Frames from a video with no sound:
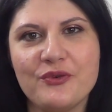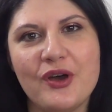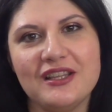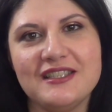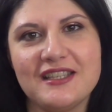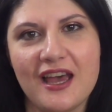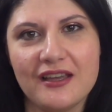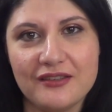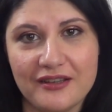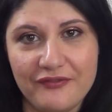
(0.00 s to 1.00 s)
and What
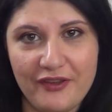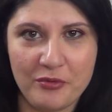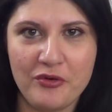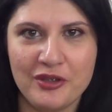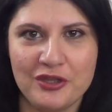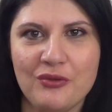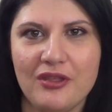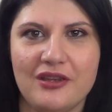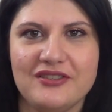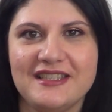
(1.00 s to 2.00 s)
Sucked in February
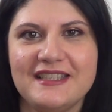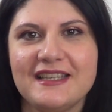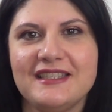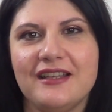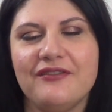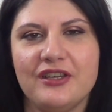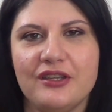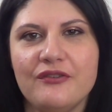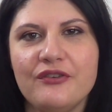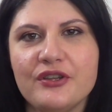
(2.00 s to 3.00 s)
2016
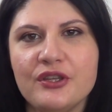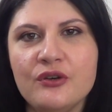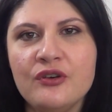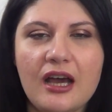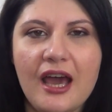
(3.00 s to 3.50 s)
video for you.